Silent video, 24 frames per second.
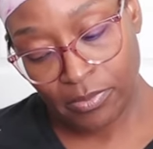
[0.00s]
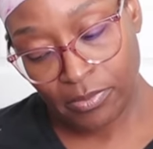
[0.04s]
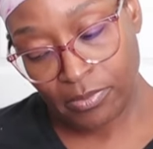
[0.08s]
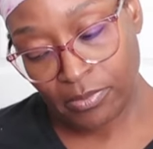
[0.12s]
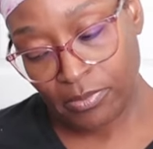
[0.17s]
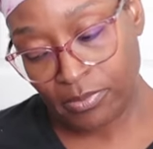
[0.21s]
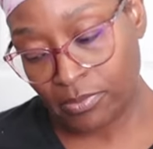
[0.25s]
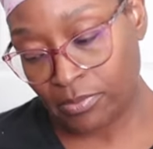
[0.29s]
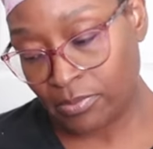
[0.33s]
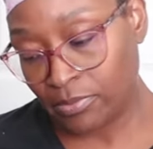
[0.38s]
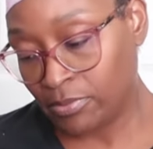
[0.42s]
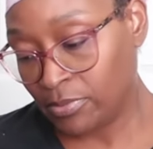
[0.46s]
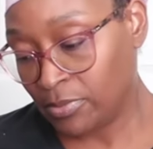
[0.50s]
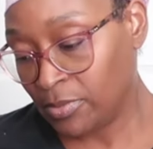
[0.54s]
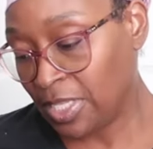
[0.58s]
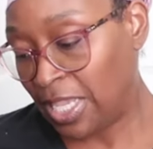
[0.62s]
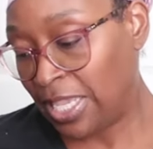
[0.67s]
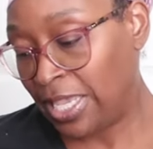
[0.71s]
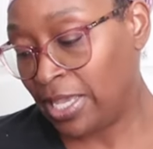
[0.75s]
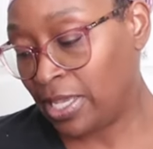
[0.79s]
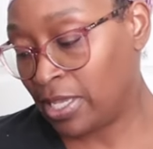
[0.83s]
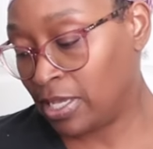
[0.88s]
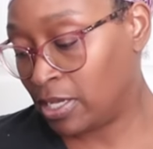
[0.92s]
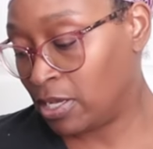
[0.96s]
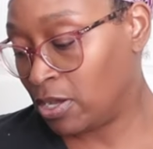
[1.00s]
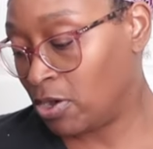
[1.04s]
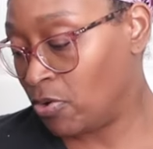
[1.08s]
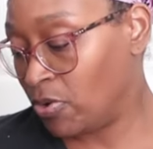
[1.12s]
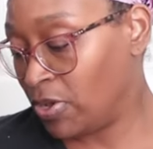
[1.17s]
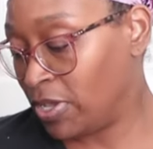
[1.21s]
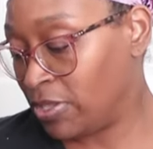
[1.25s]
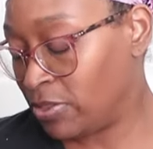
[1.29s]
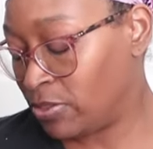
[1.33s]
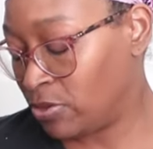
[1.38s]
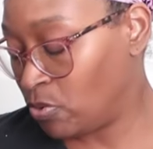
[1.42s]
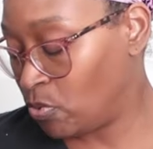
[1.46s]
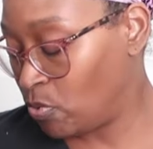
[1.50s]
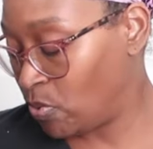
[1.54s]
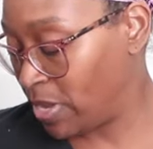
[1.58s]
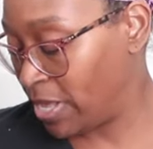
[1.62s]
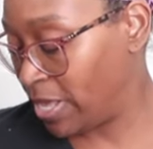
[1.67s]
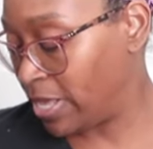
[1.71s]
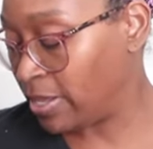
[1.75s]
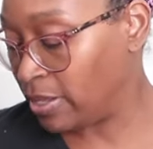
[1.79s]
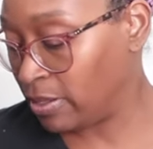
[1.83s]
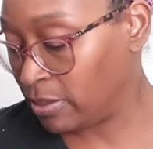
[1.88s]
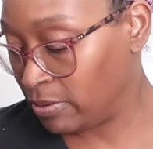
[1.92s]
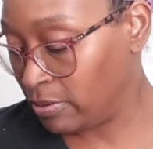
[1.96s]
it could go either
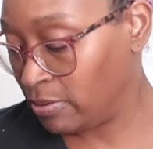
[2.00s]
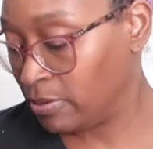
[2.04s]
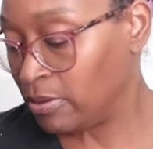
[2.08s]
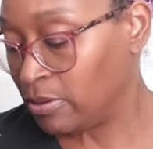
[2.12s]
way.